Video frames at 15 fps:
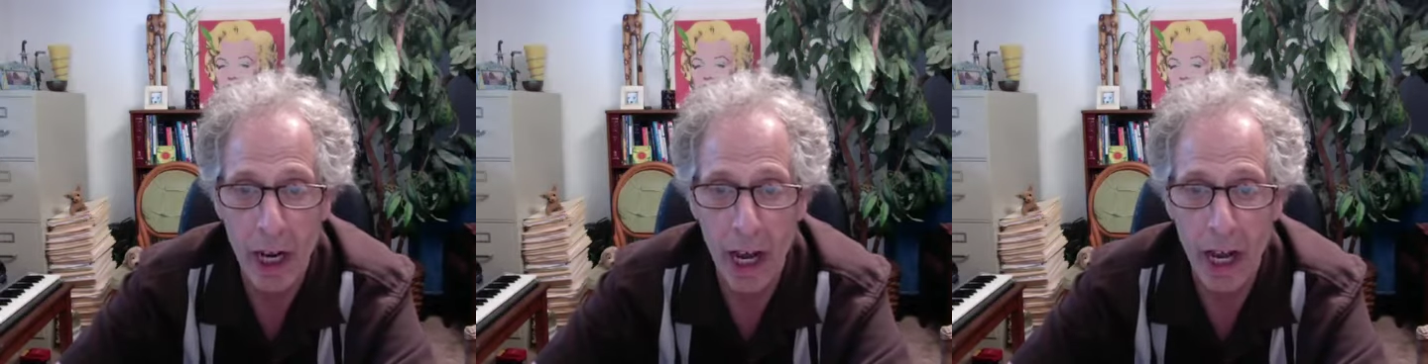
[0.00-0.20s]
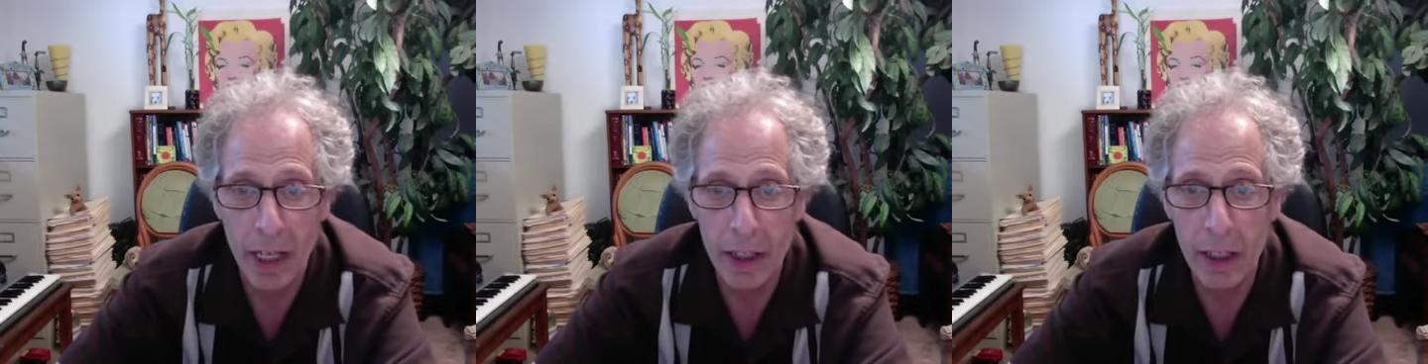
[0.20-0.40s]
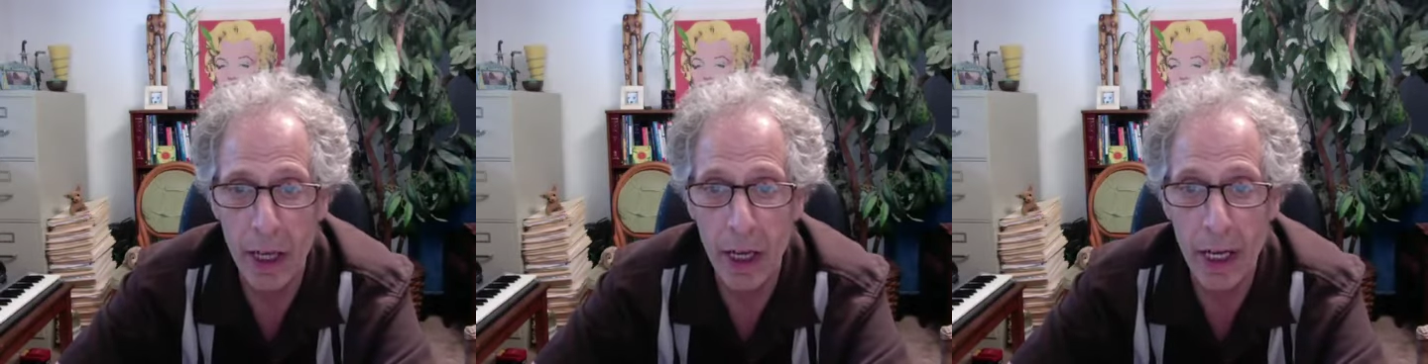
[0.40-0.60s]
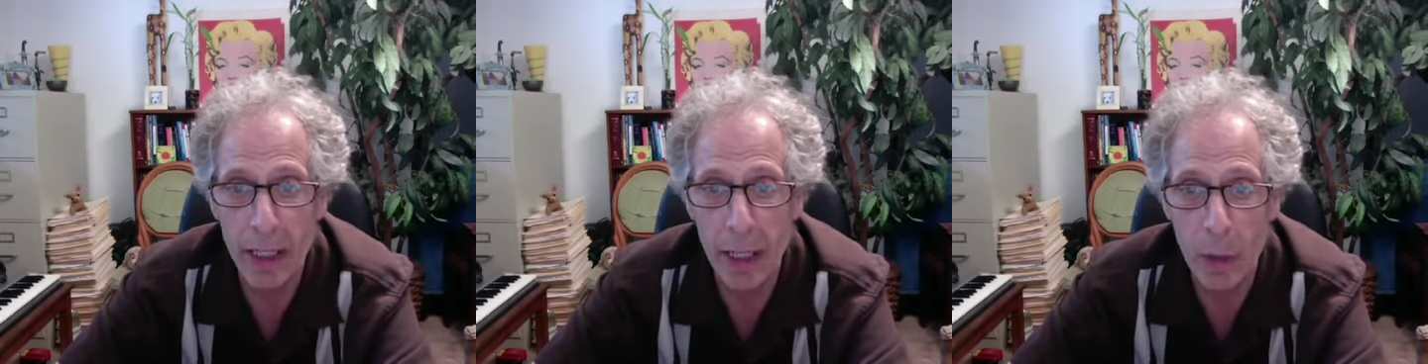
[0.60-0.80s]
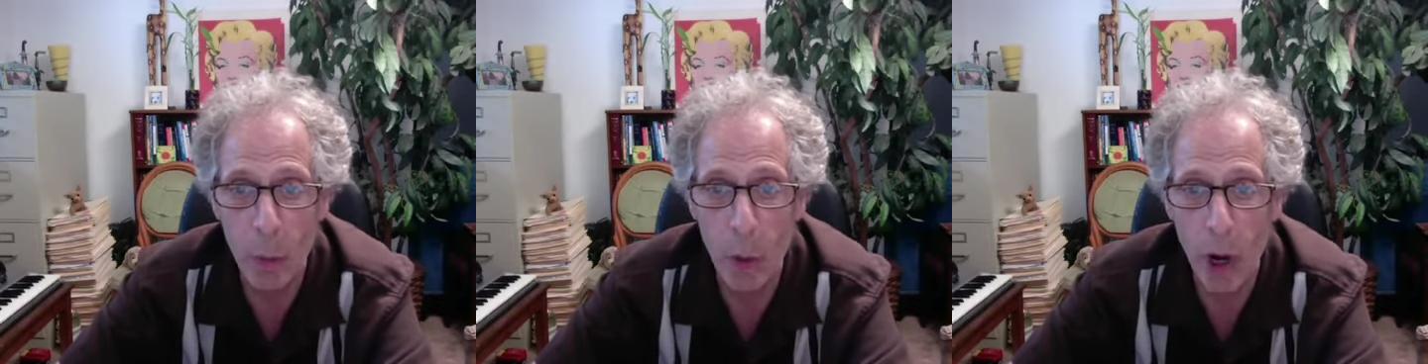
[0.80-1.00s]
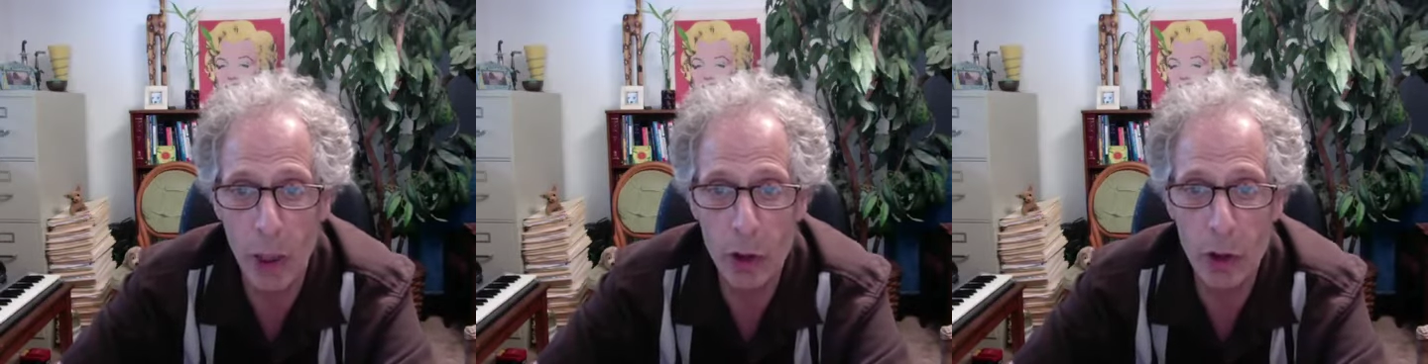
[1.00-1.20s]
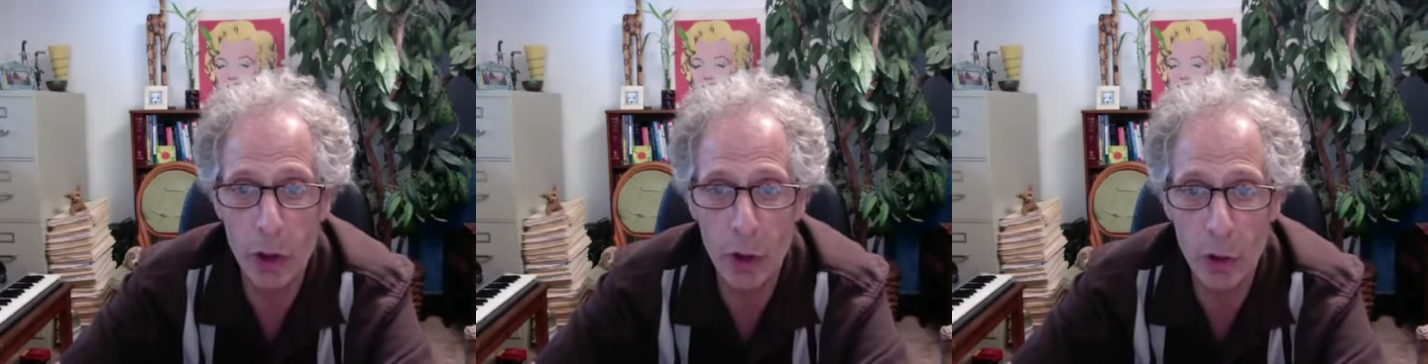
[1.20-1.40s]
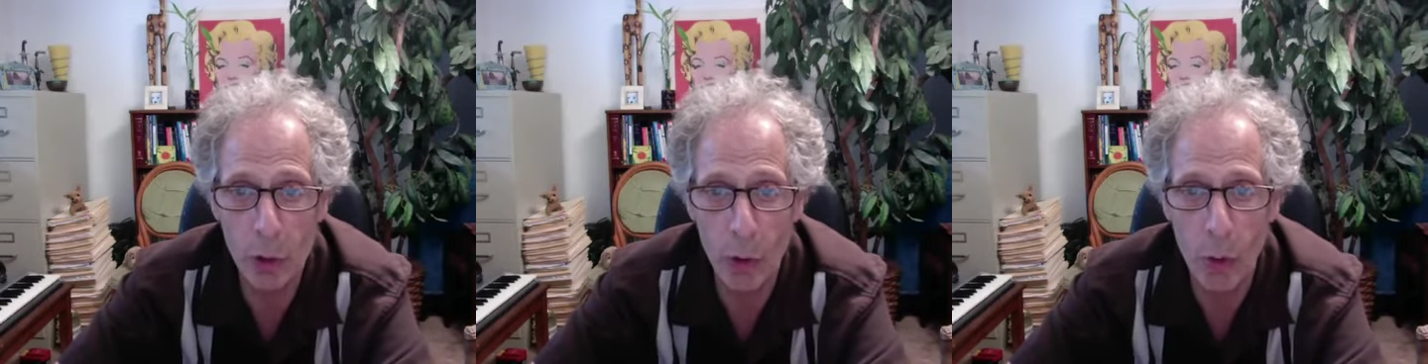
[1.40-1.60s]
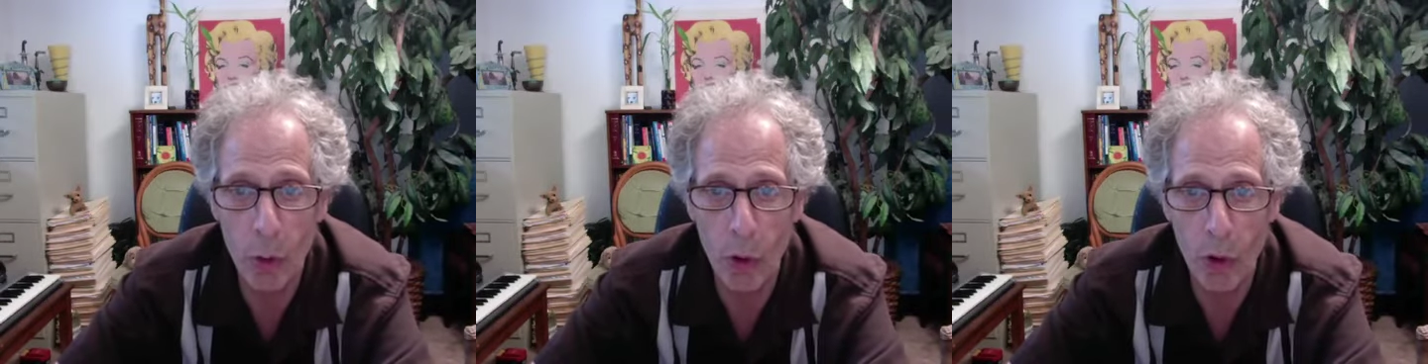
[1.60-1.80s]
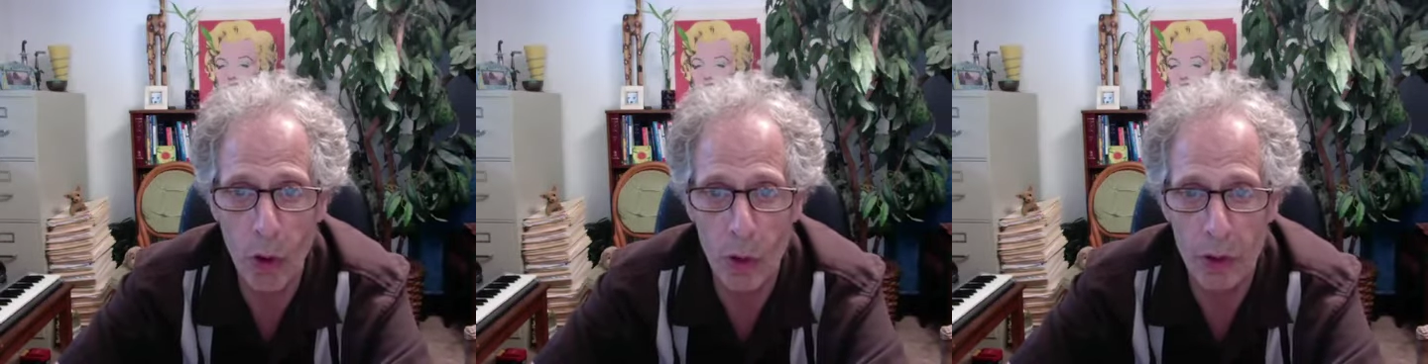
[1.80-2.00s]
and uh, and then watch your
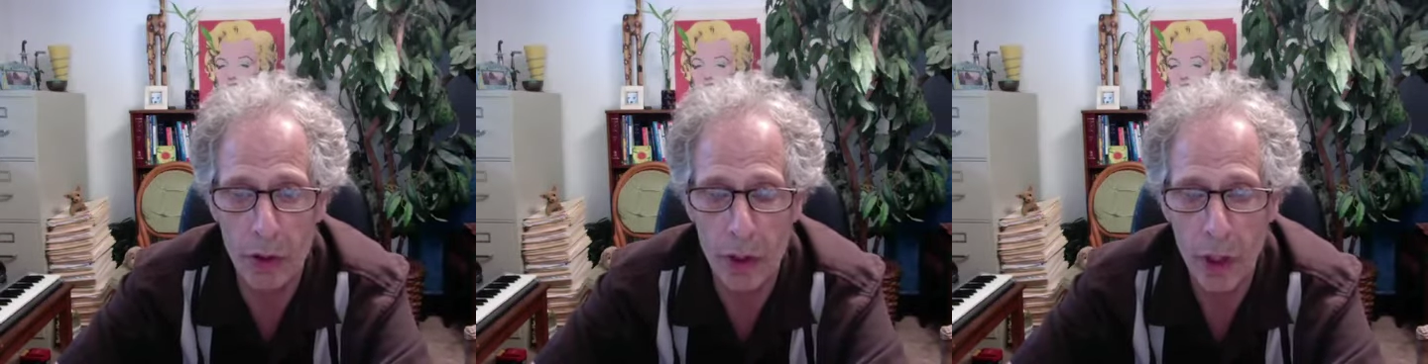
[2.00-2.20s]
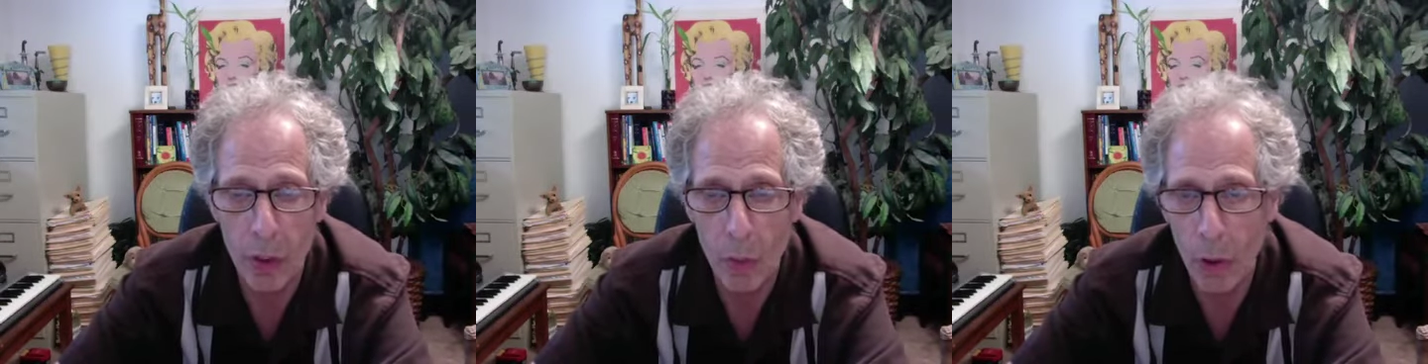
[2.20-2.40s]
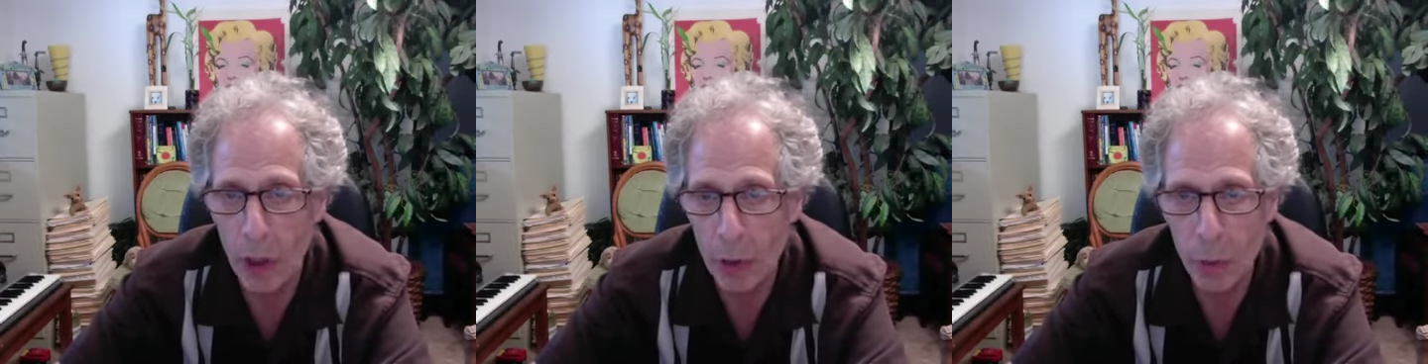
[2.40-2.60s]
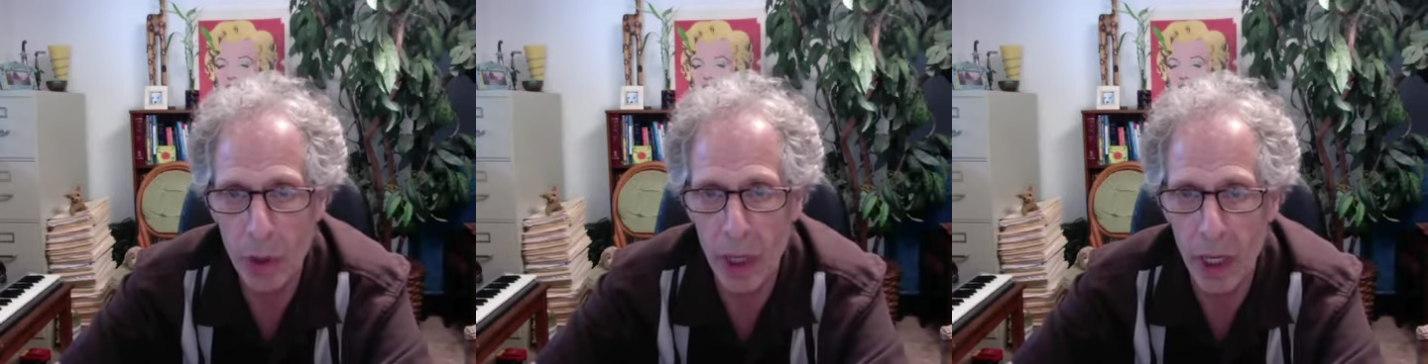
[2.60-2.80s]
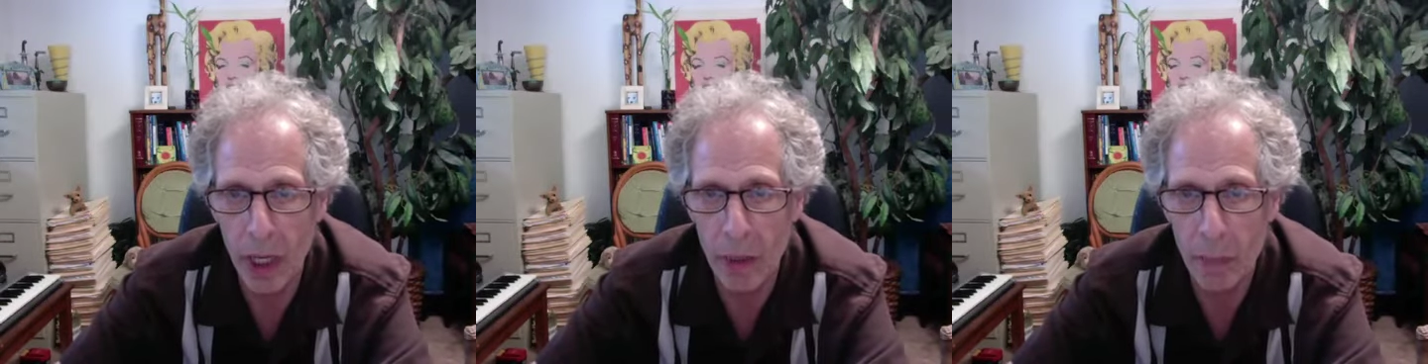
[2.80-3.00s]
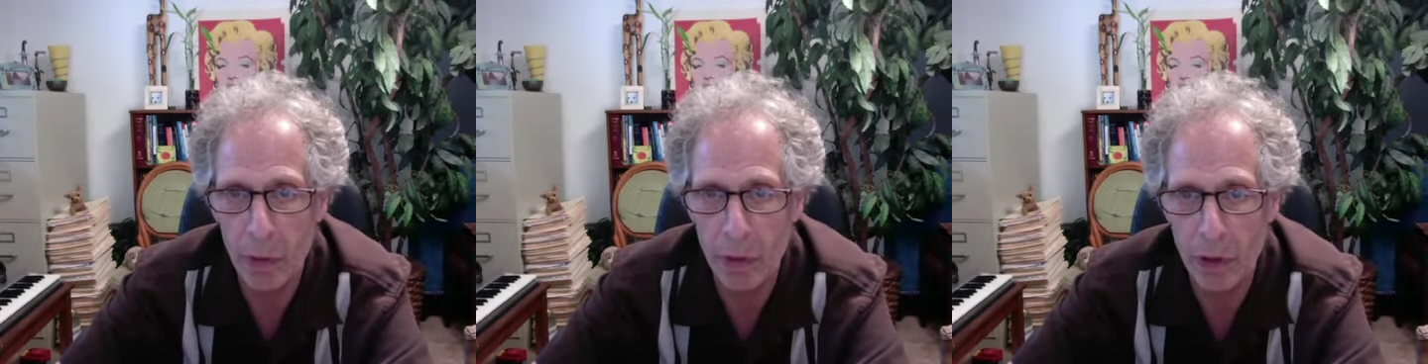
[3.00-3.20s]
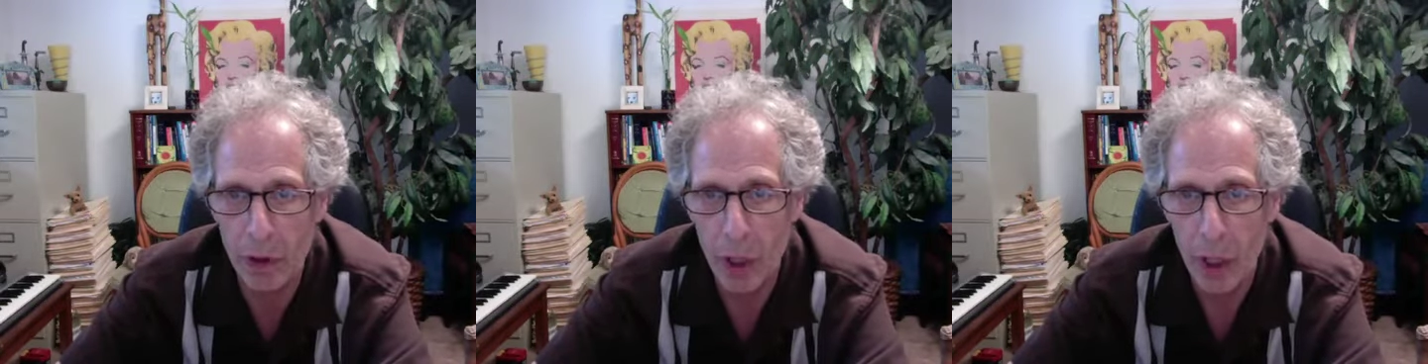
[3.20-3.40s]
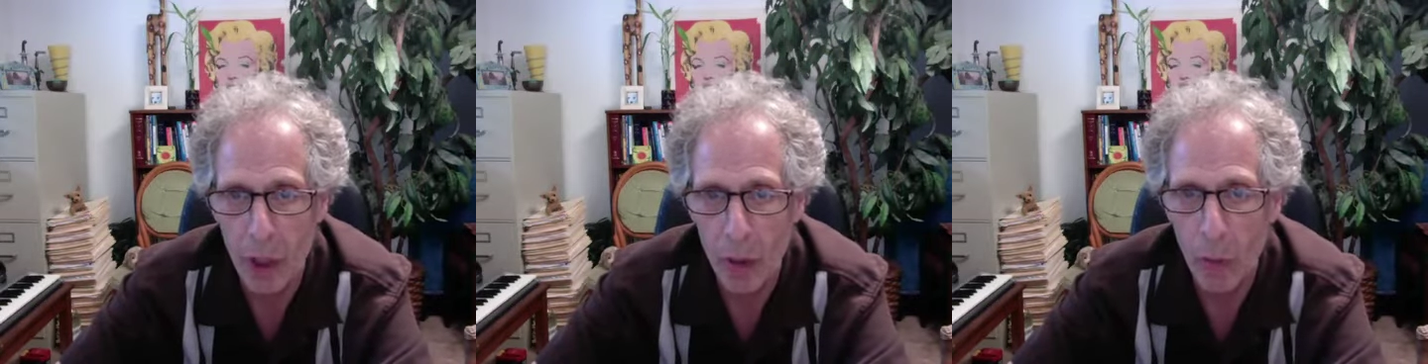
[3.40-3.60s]
world Watch what happens.